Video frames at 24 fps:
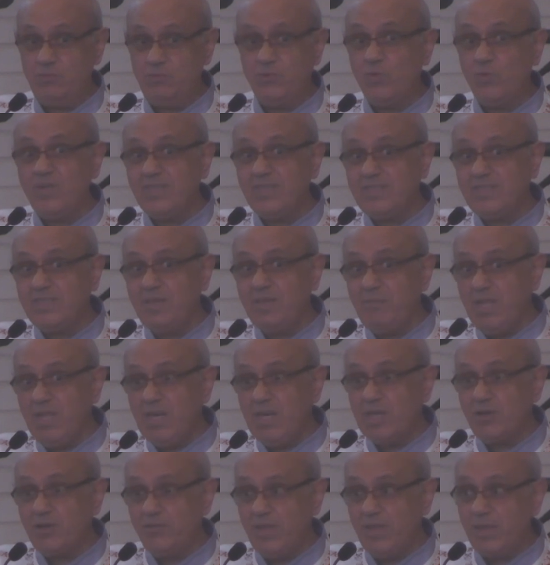What is the meaning
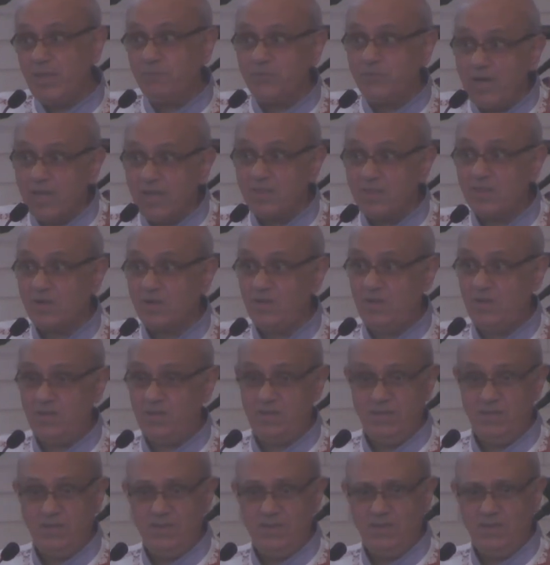of that practically?
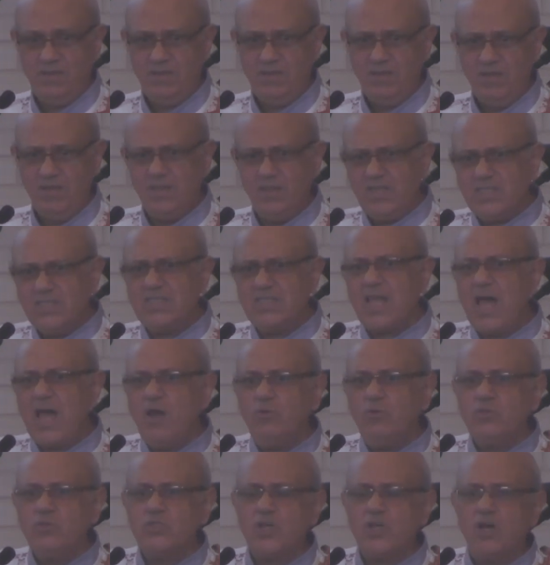This is
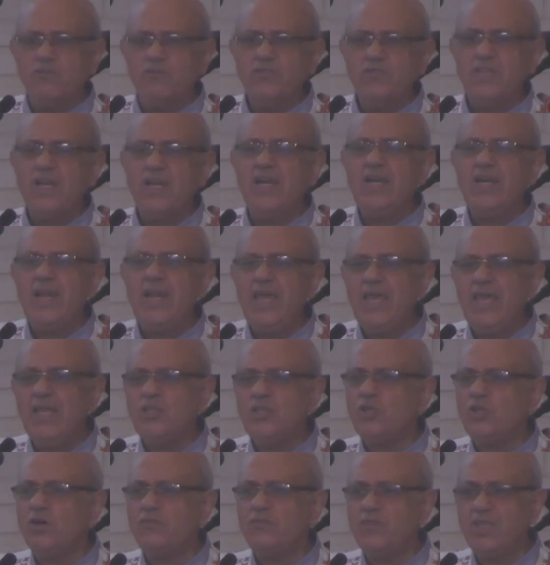out of the land
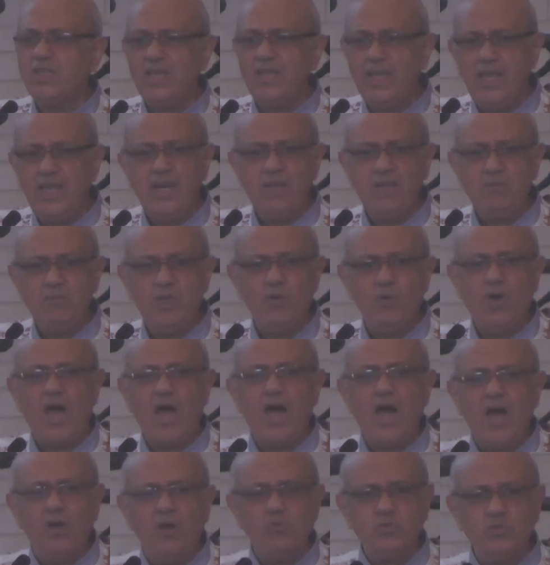of the enemy,
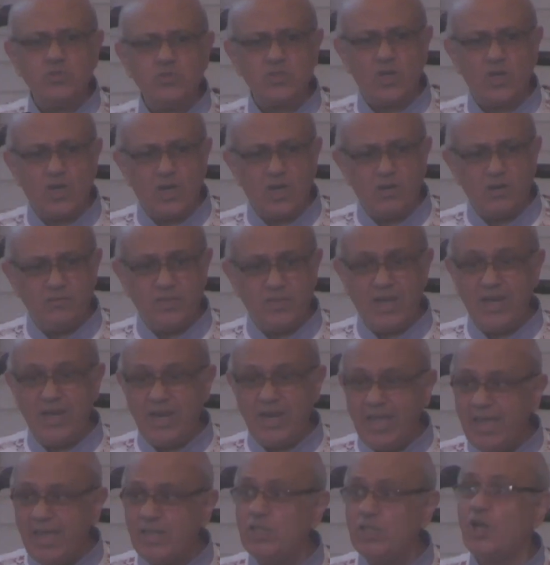out of the
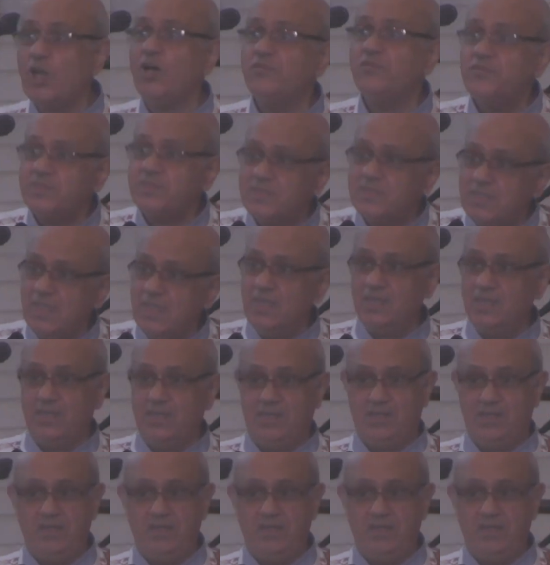land of sin.